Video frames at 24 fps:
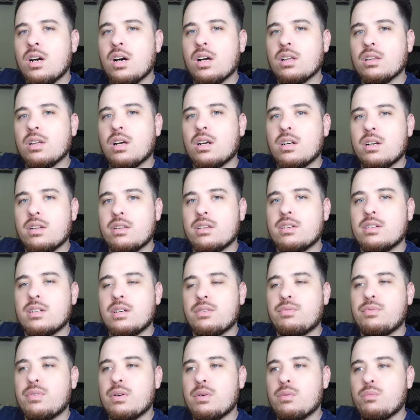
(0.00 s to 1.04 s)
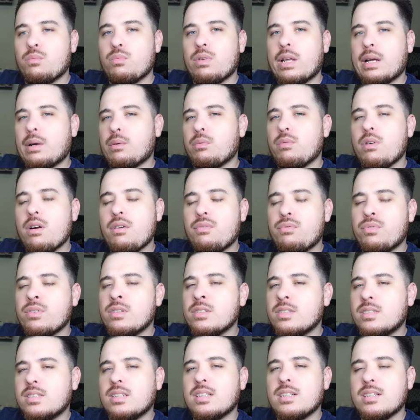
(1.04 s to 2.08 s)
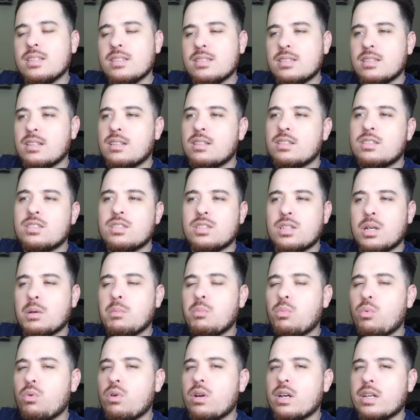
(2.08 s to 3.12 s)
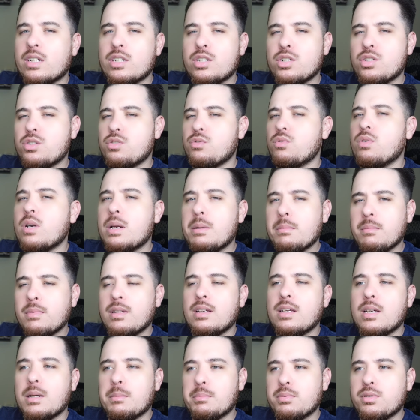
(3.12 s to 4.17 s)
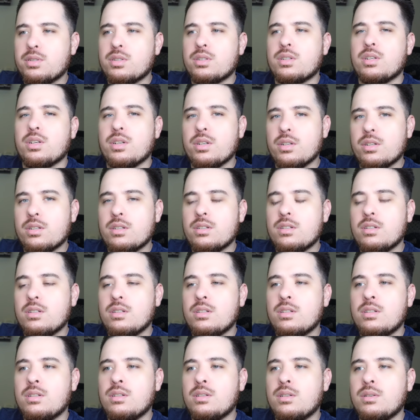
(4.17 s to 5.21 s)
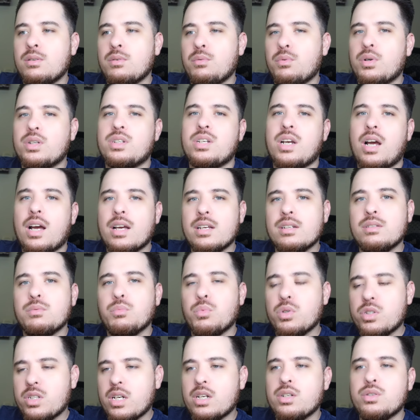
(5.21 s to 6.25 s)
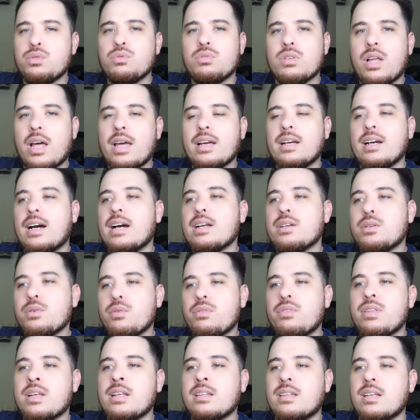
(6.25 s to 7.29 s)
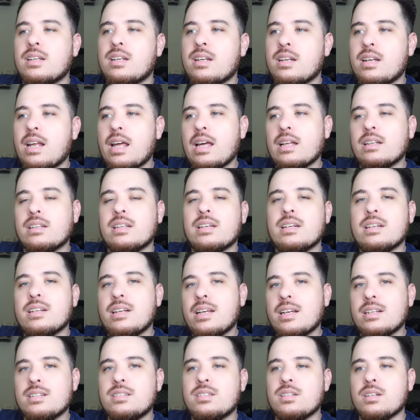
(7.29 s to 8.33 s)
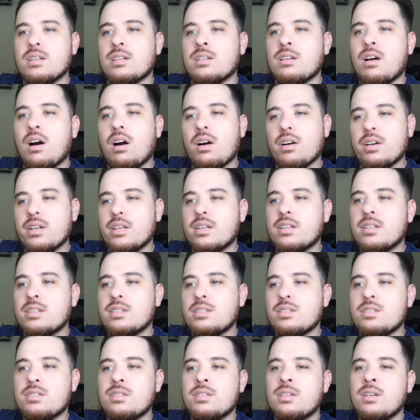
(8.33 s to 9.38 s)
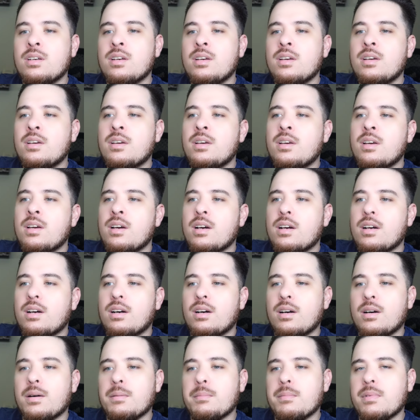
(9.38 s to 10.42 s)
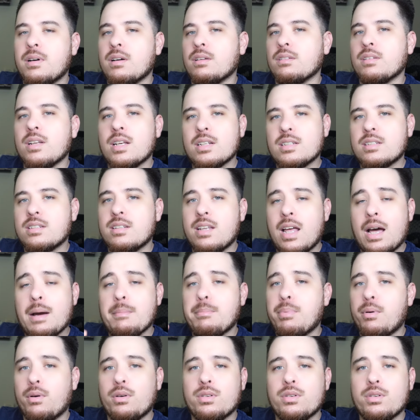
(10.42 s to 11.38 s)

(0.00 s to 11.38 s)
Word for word: a lot of the different like references. Some were extremely obscure, which I which I do like. I do think that it alienates an audience. Um, unless that